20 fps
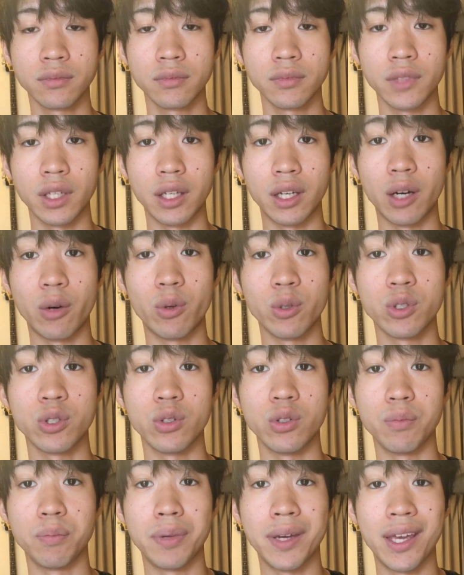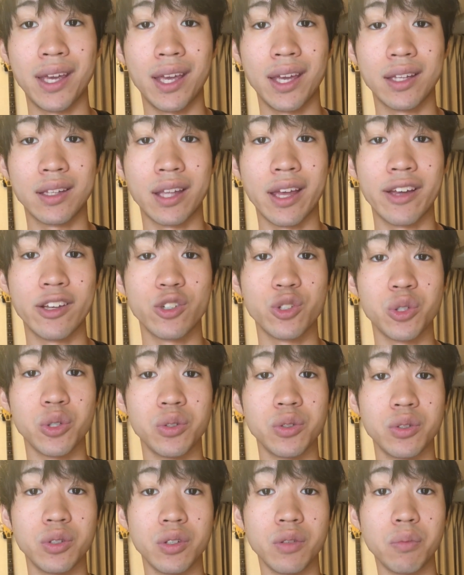And I want you to pay
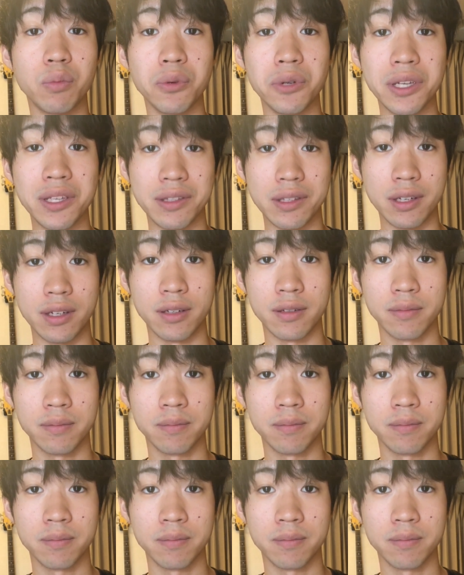attention to the breathing.